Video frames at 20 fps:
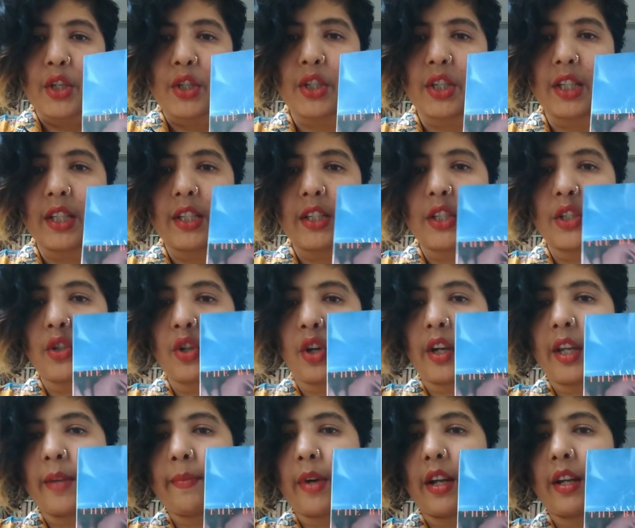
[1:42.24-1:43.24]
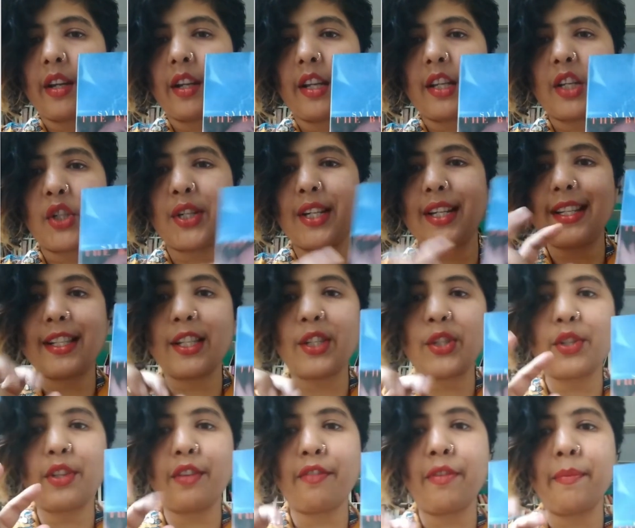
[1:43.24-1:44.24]
She's talking about, she
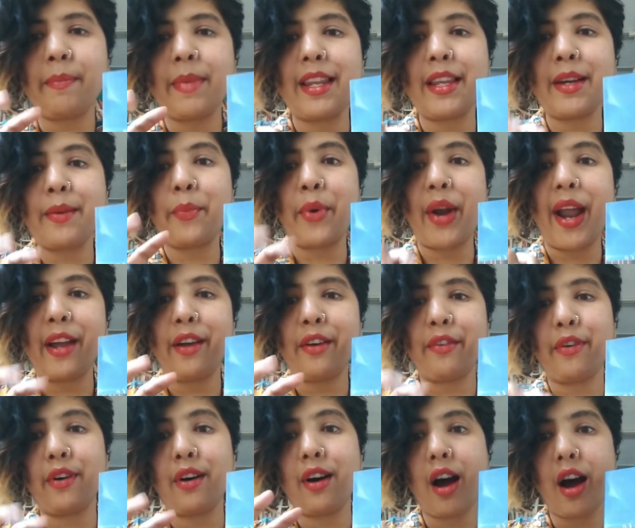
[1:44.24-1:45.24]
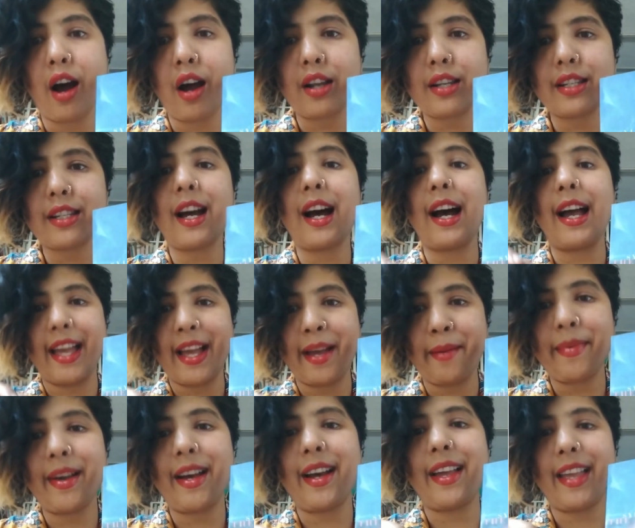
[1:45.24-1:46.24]
listens to the familiar brag of her heart. I
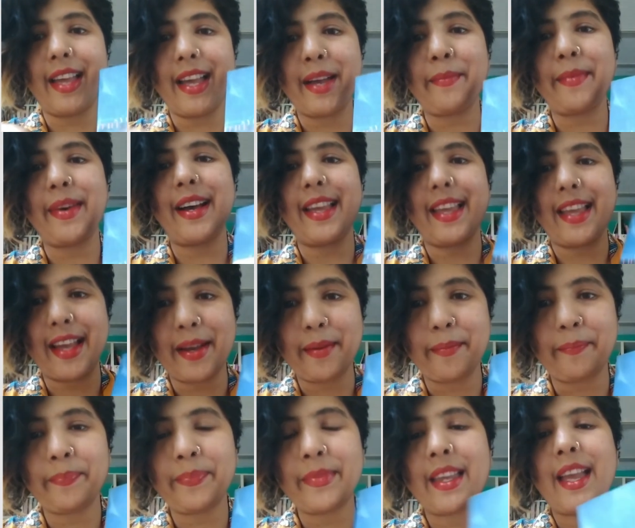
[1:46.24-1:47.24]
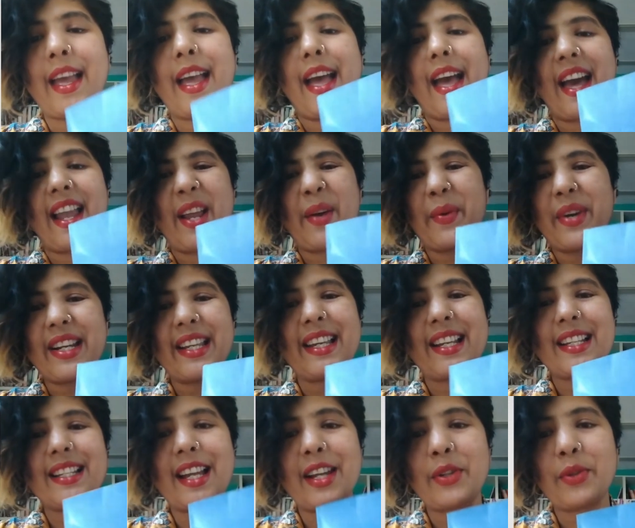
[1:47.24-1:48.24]
am, I am, I am. And I wanted to
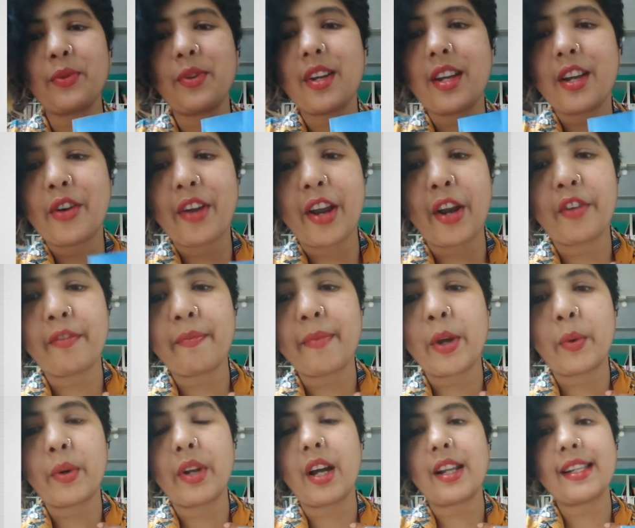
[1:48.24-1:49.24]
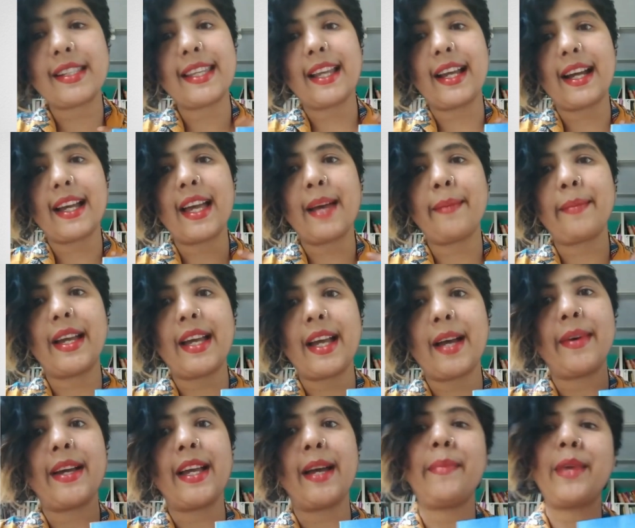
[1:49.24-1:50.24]
get a tattoo out of my own heart saying I am, I
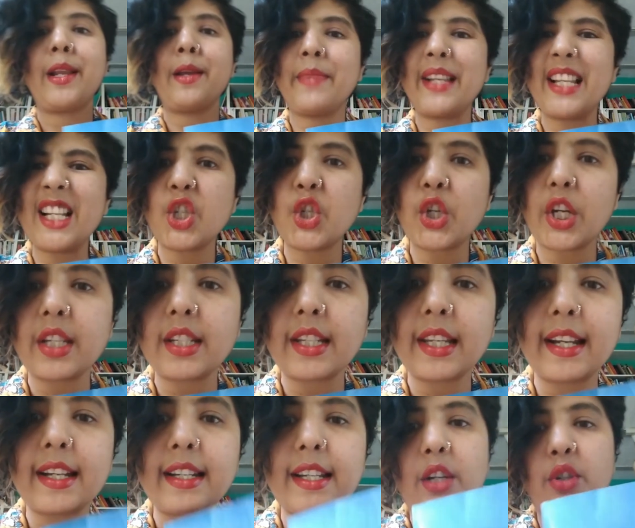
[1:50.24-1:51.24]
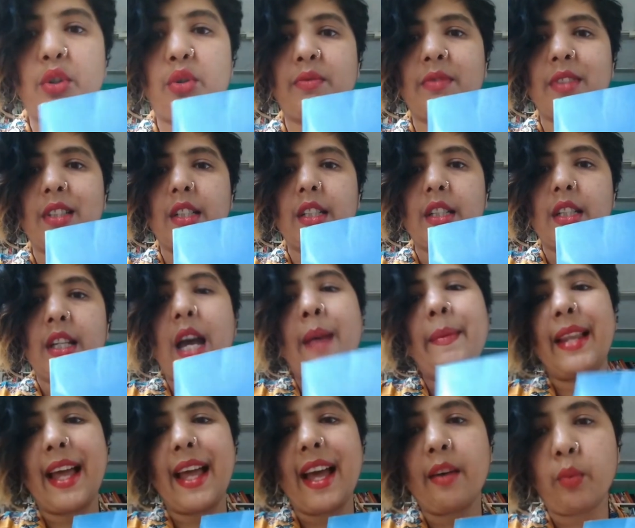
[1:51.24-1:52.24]
am, I am. But I'm a little chicken to get a tattoo. I
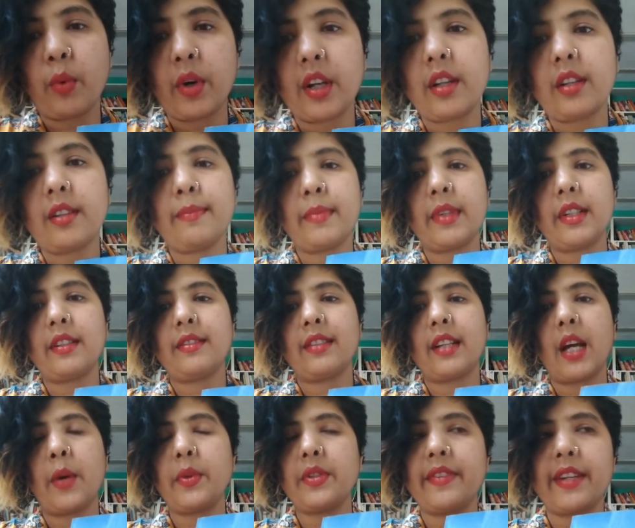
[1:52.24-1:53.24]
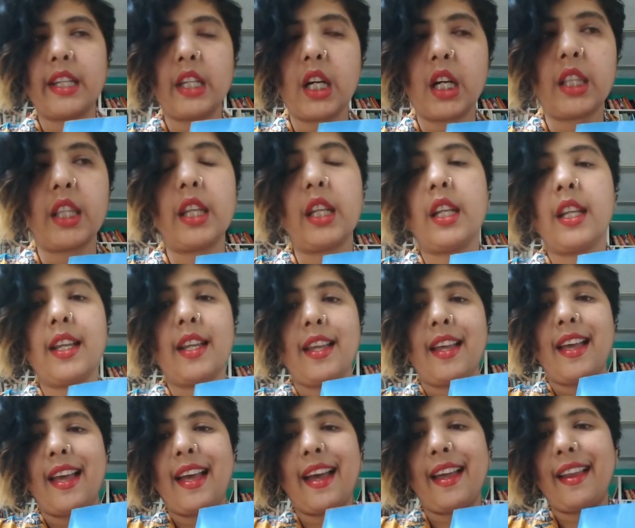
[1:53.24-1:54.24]
mean, I have one, but I was very young then.
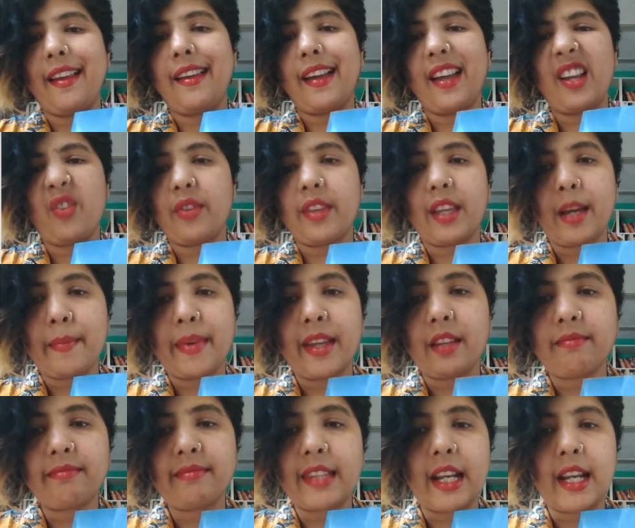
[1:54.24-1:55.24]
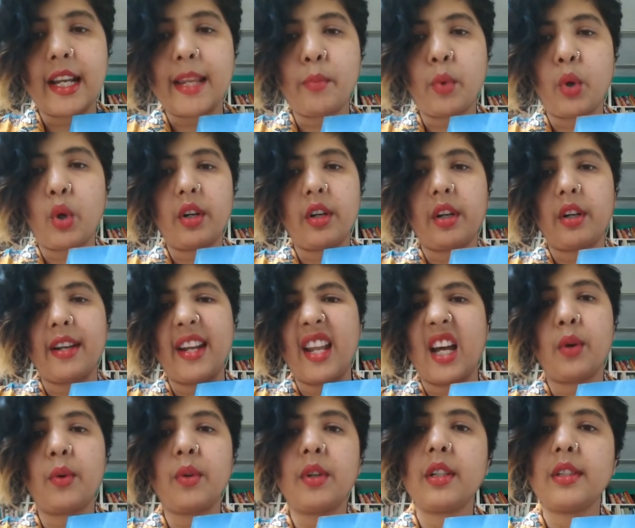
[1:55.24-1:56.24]
And I don't think I might get any more
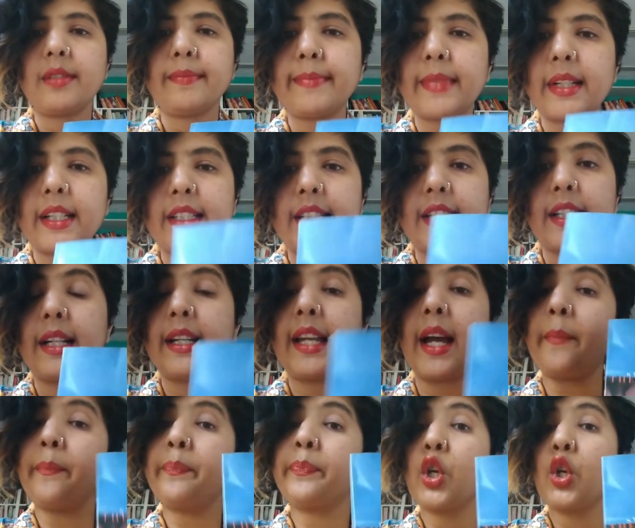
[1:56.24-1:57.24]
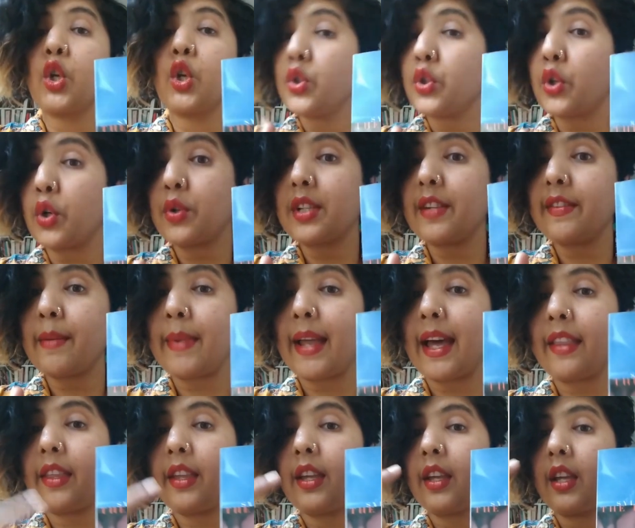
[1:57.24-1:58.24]
now. But yeah. So Sylvia
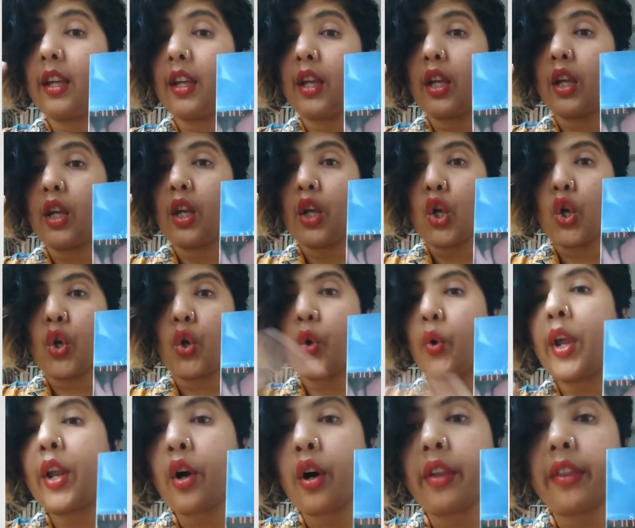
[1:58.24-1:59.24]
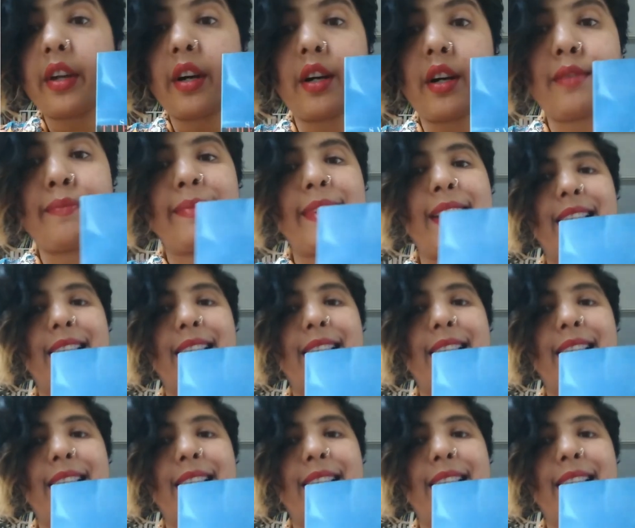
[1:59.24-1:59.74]
Plath, great author.